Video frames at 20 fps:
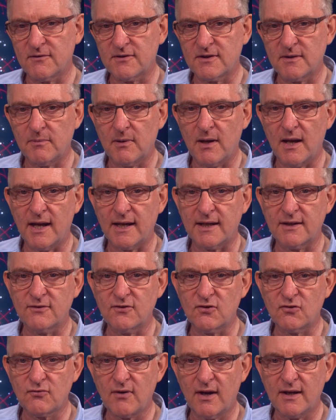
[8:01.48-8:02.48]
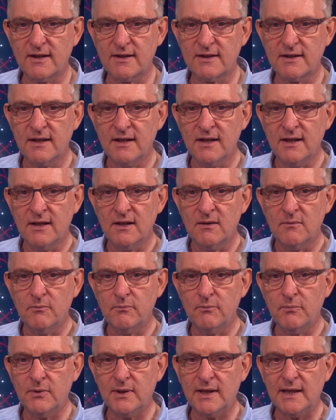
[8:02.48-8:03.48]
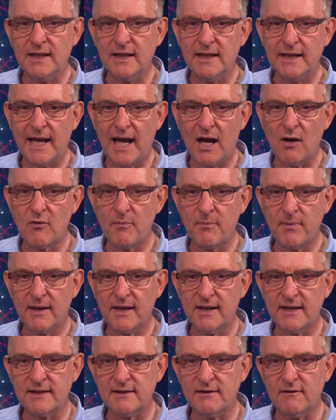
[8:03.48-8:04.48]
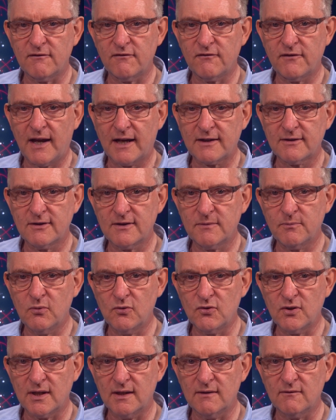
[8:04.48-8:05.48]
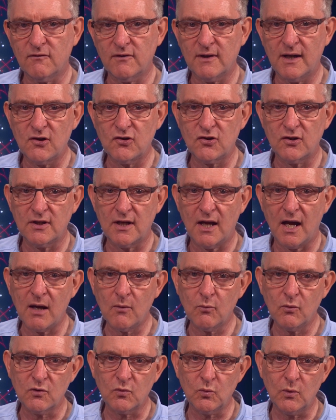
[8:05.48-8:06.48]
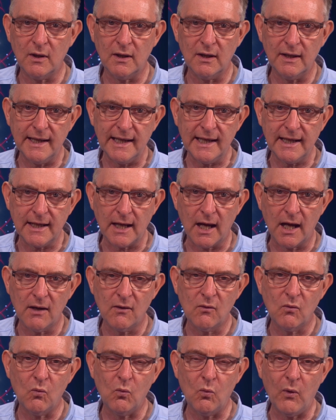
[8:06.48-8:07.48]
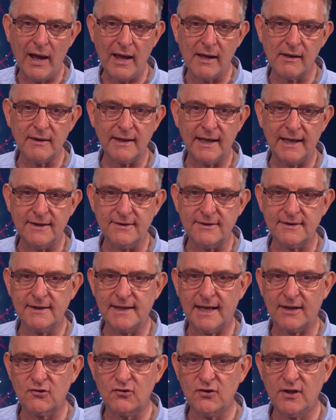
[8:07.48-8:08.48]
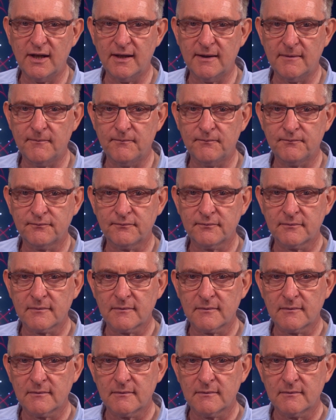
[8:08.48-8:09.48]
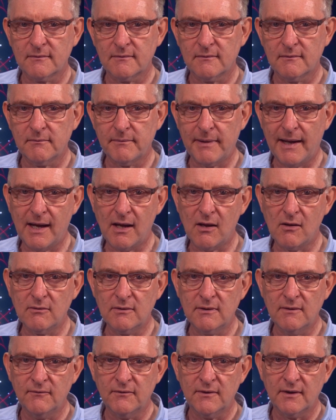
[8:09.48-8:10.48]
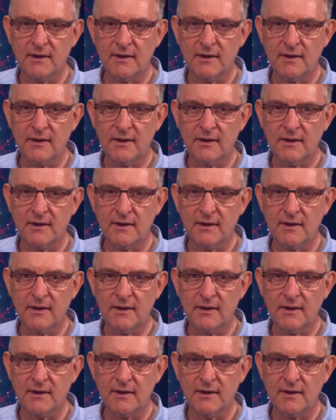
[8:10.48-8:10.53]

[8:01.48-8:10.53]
of supply constraints, but it now appears that factors pushing inflation upward will linger well into next year. Powell